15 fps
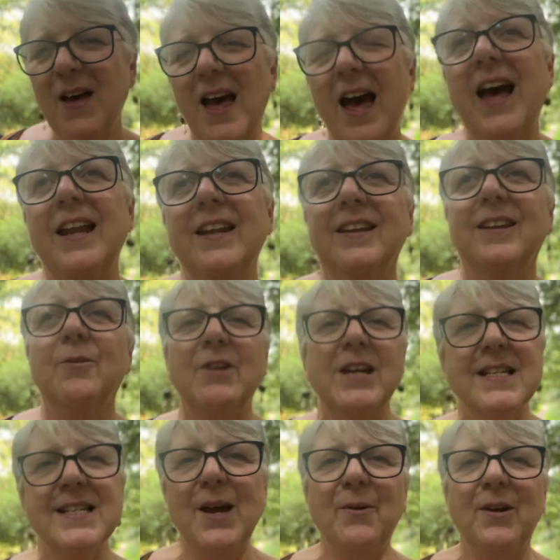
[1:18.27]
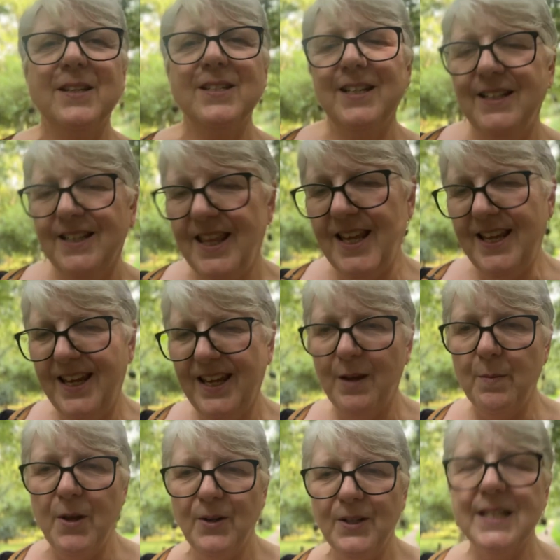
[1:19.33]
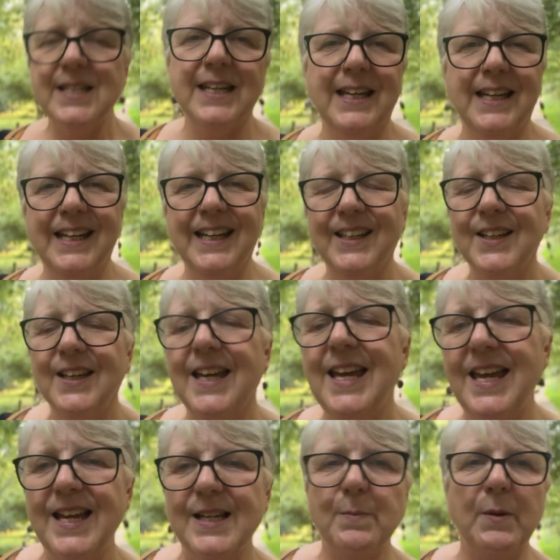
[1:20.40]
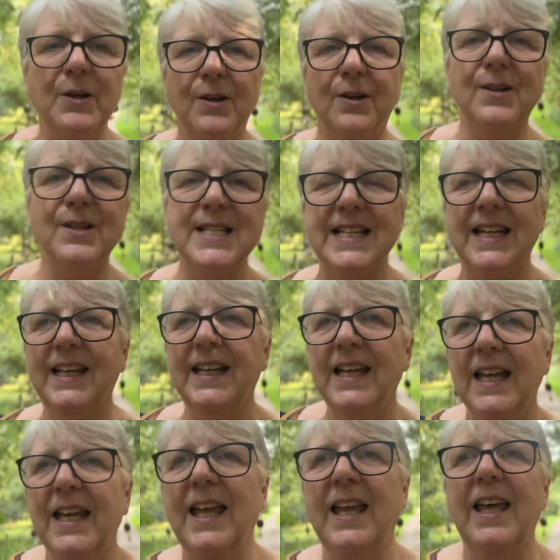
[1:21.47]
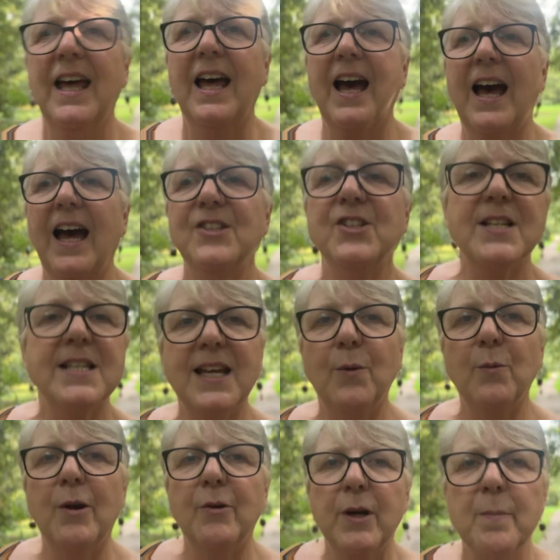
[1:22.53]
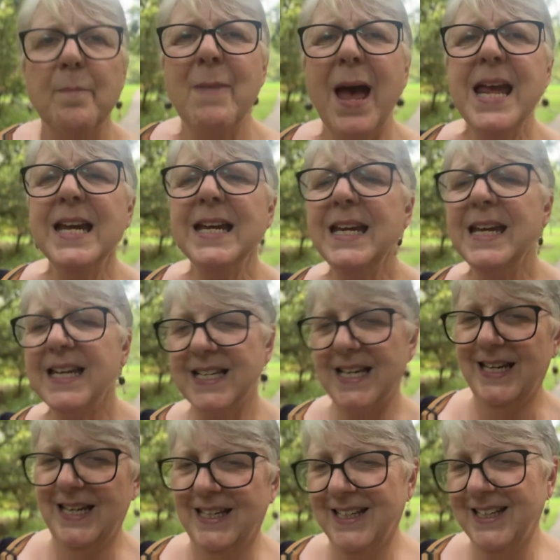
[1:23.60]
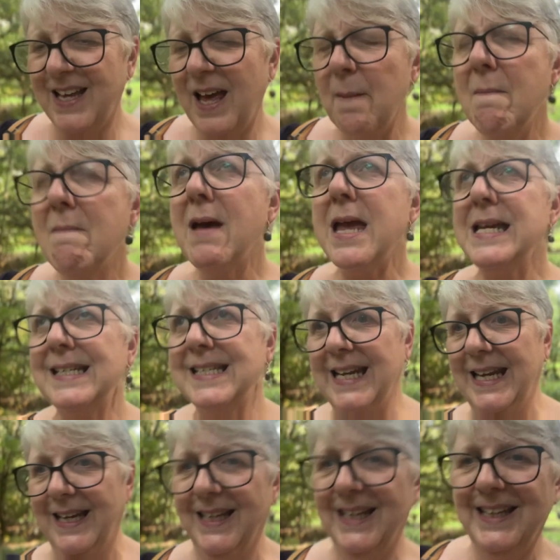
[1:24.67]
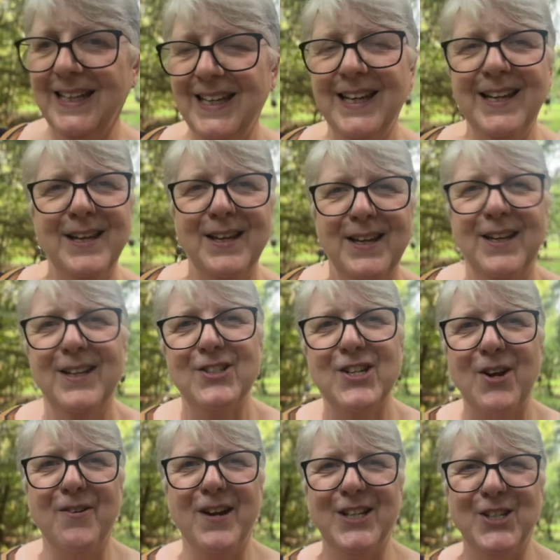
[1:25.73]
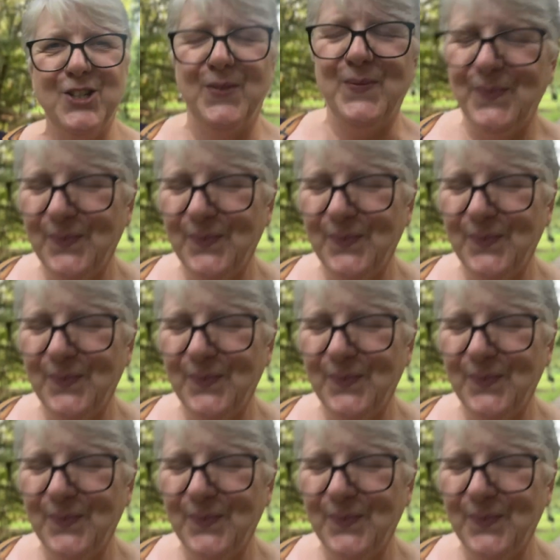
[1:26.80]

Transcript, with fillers: And the reason I wanted the community is because I just think we're an amazing, amazing generation.